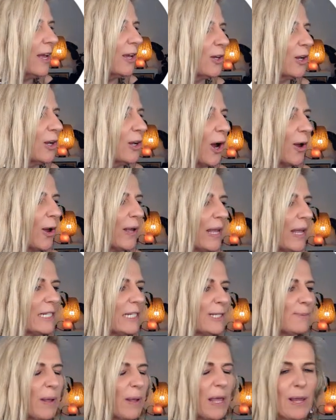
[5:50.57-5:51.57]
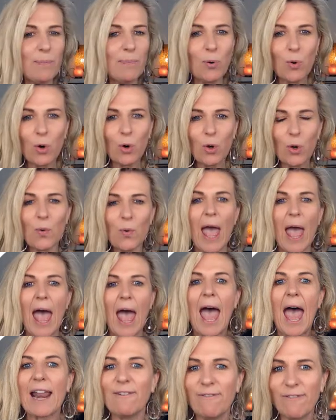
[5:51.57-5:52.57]
You know, it's people who
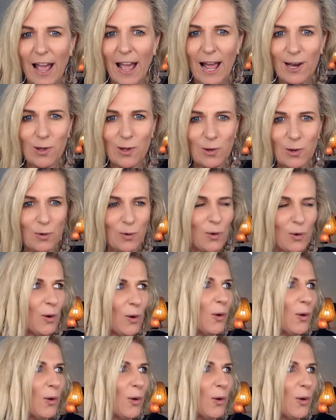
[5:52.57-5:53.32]
add value,